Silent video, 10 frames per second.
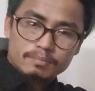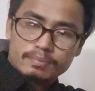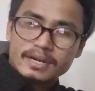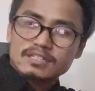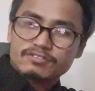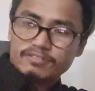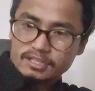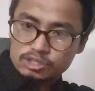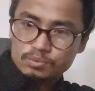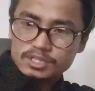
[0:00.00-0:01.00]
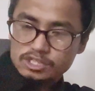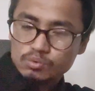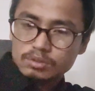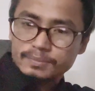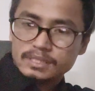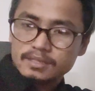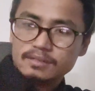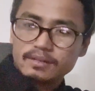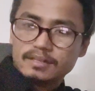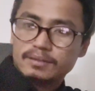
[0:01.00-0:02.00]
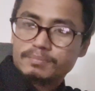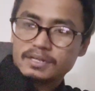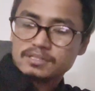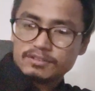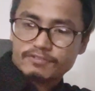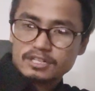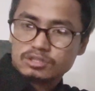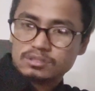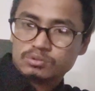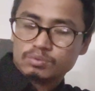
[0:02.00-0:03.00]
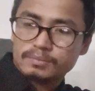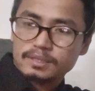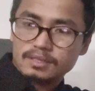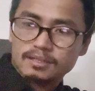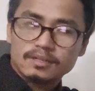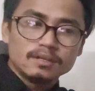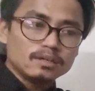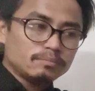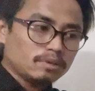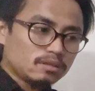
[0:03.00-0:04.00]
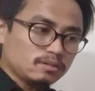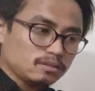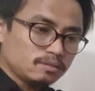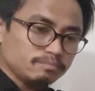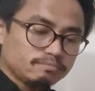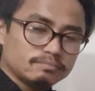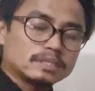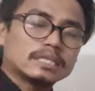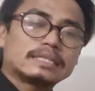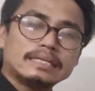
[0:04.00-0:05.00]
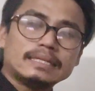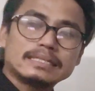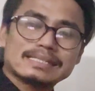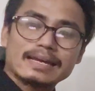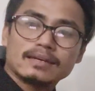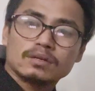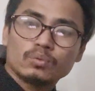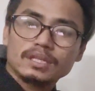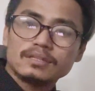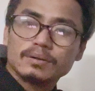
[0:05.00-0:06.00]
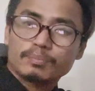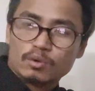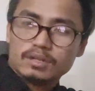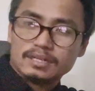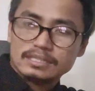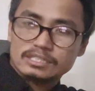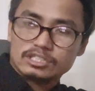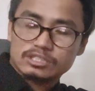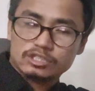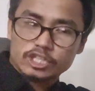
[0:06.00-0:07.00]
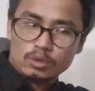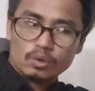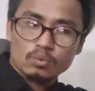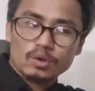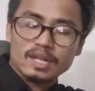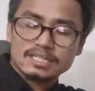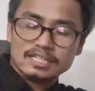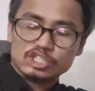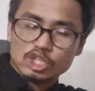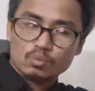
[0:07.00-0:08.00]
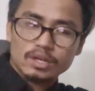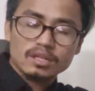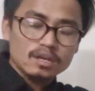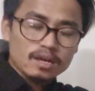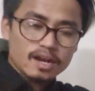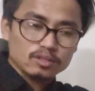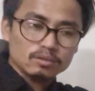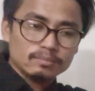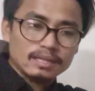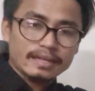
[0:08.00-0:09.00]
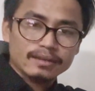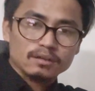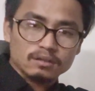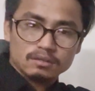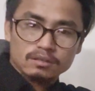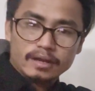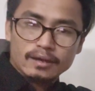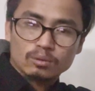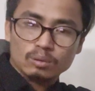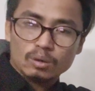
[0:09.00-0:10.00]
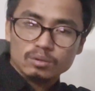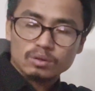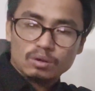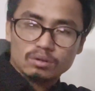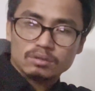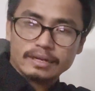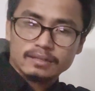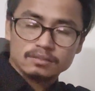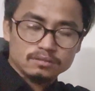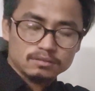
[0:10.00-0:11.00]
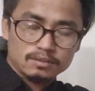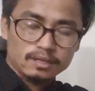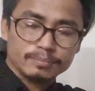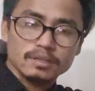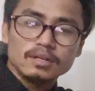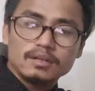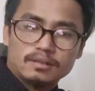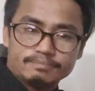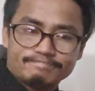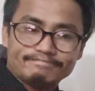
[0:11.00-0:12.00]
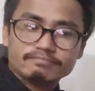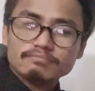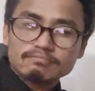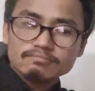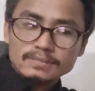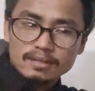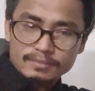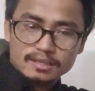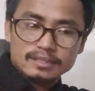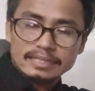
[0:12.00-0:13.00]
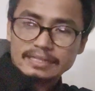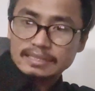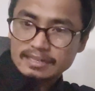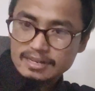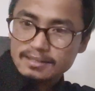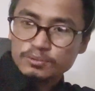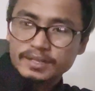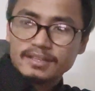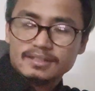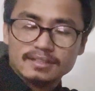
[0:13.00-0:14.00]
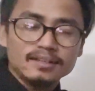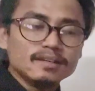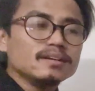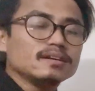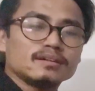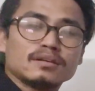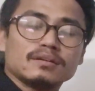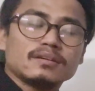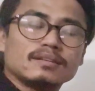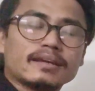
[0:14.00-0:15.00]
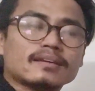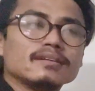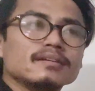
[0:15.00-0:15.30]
price fluctuation will be there and the price differences will be there but uh, hmm, the thing is like whether the product is genuine when i say genuine i don't mean like uh, a clone or like uh, the apple um, but in other way nah? Uh, like